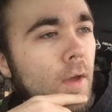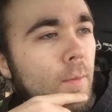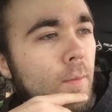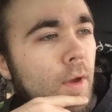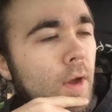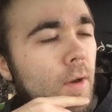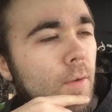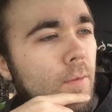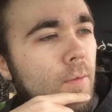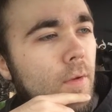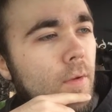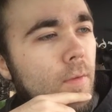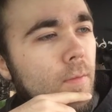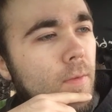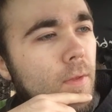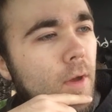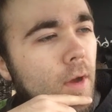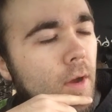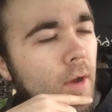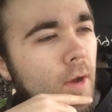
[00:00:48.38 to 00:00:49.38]
But
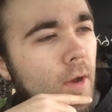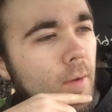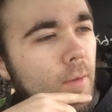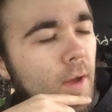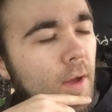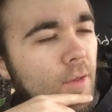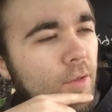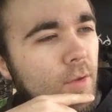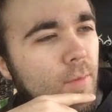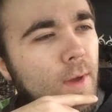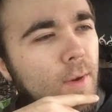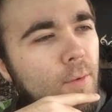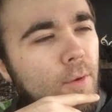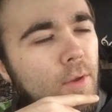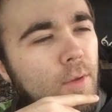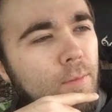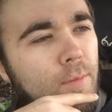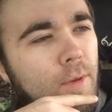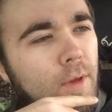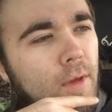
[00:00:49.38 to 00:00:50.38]
yeah, actually, I'm not
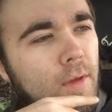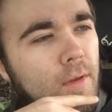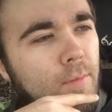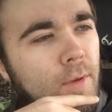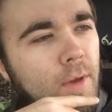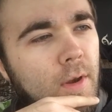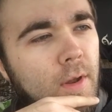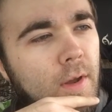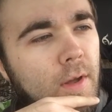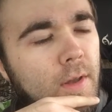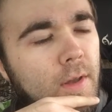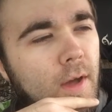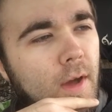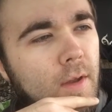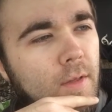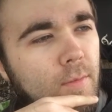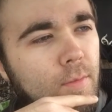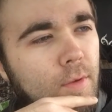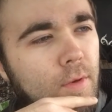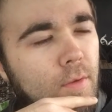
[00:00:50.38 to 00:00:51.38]
really big into pina
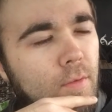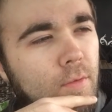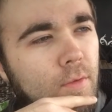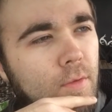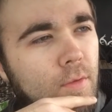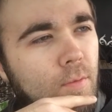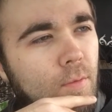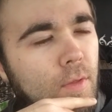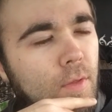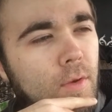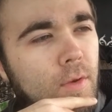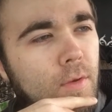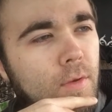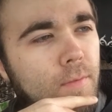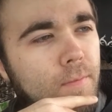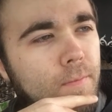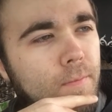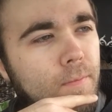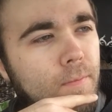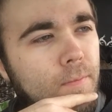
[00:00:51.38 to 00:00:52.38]
coladas, but it was just one of
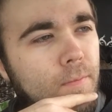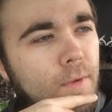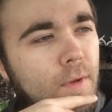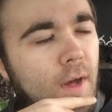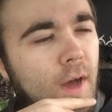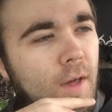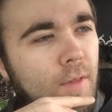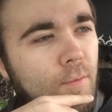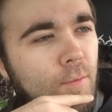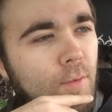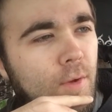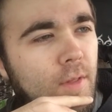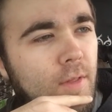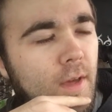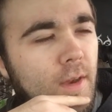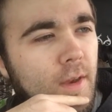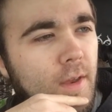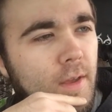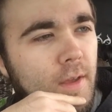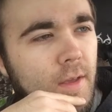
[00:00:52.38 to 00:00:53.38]
the last ones
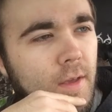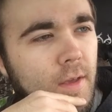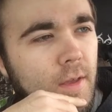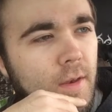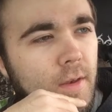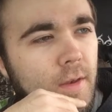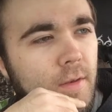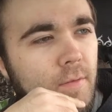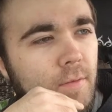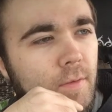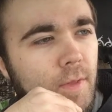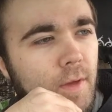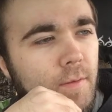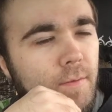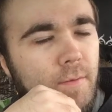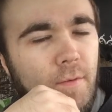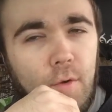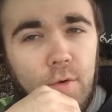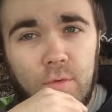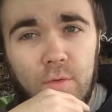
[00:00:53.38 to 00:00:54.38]
I didn't get from
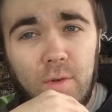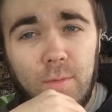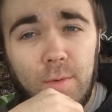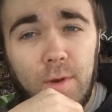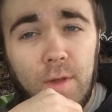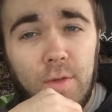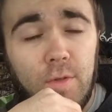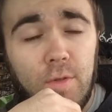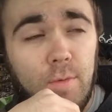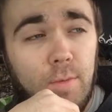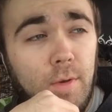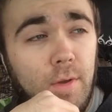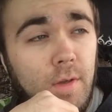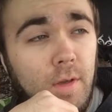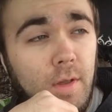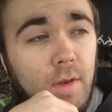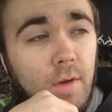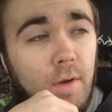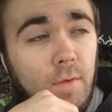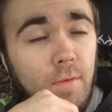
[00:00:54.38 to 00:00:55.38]
that first trip at HEB to
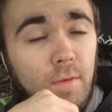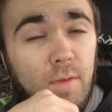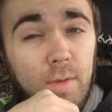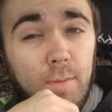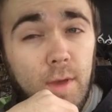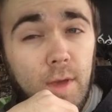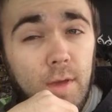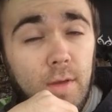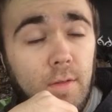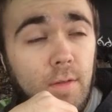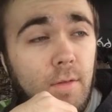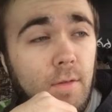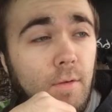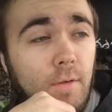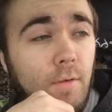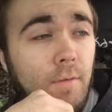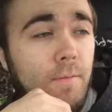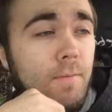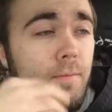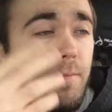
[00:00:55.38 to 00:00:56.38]
get to all these banks.
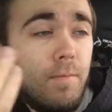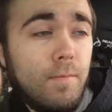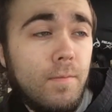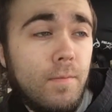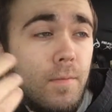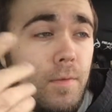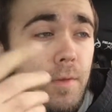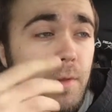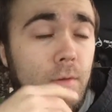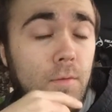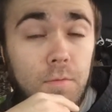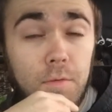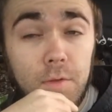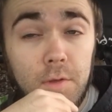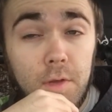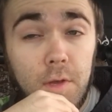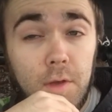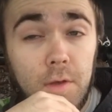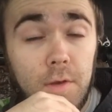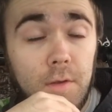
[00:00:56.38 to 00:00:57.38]
So we'll
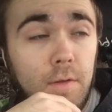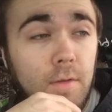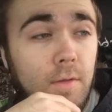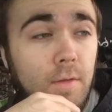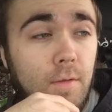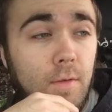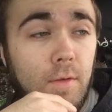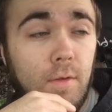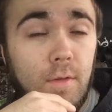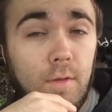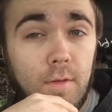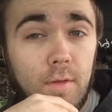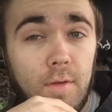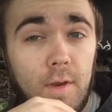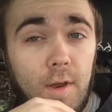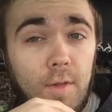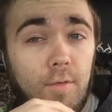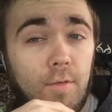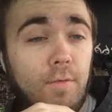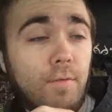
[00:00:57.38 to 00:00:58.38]
see how that is. At least it's a
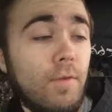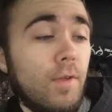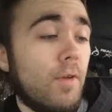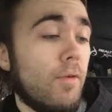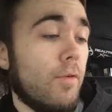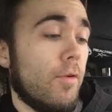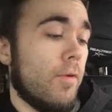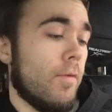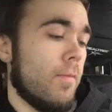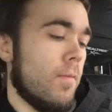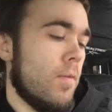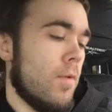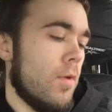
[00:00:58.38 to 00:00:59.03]
natural flavor.